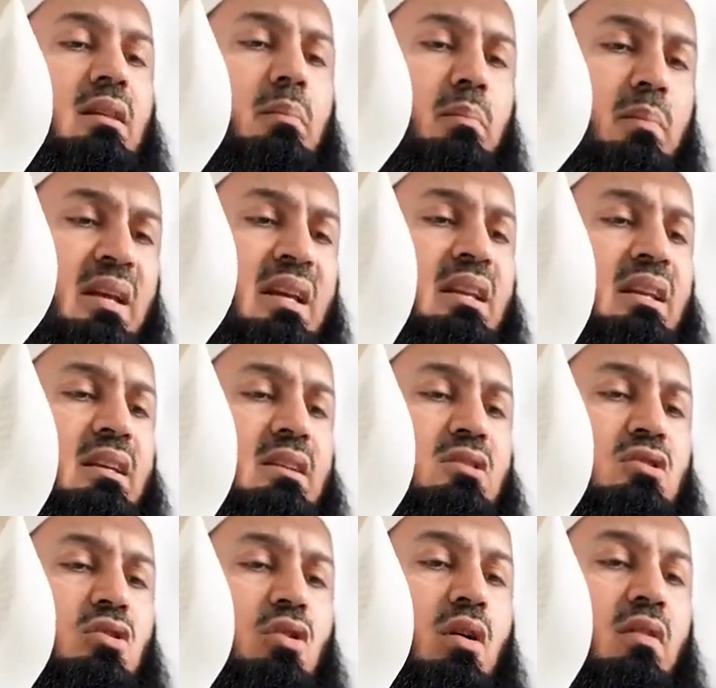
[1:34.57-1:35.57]
the
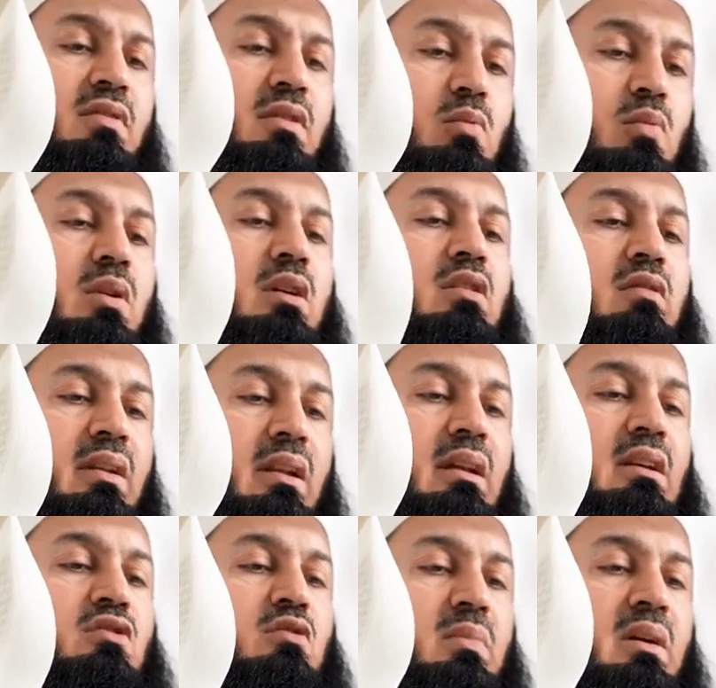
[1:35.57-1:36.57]
meanings of the word of
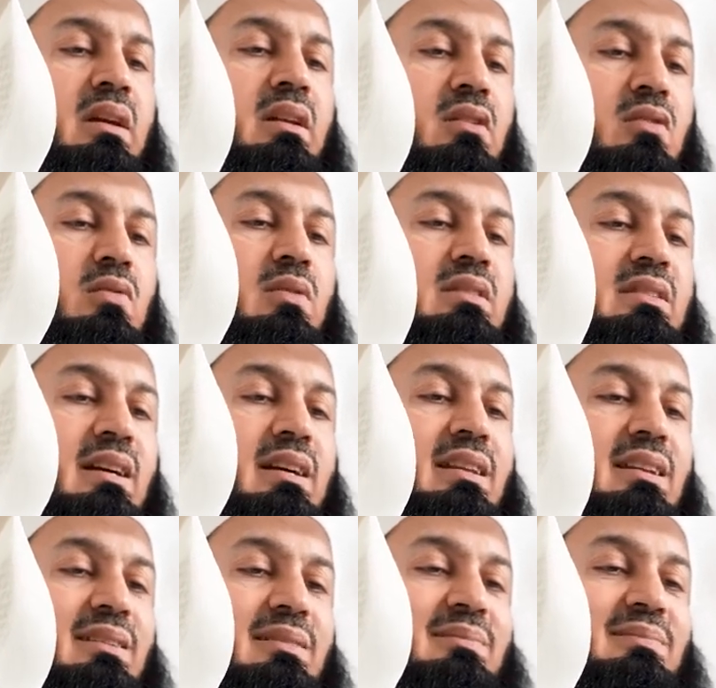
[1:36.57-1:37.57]
Allah subhanahu wa
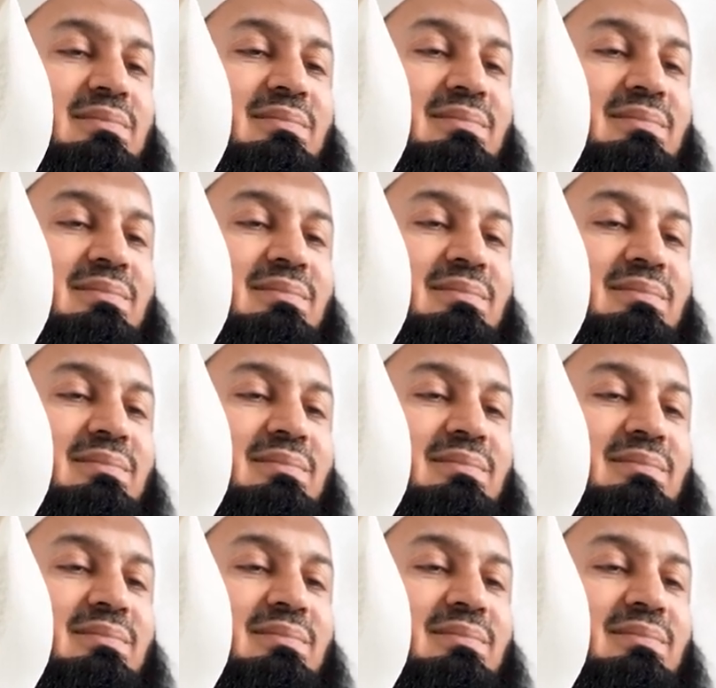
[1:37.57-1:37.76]
ta'ala.